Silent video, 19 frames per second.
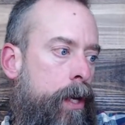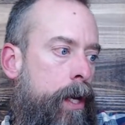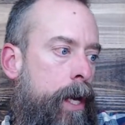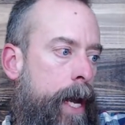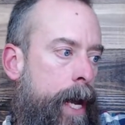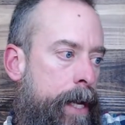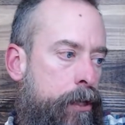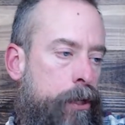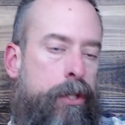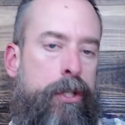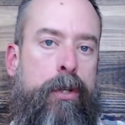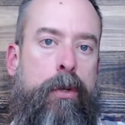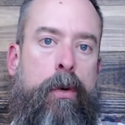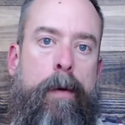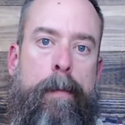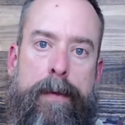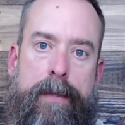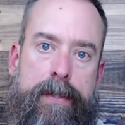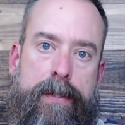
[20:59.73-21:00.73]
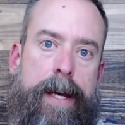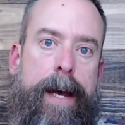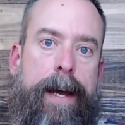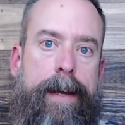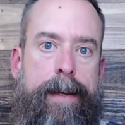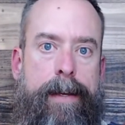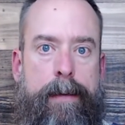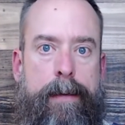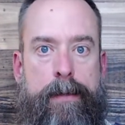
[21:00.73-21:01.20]
and Yeshua Messiah
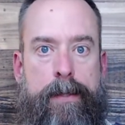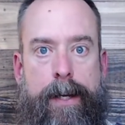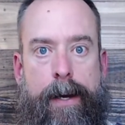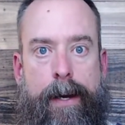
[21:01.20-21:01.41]
himself,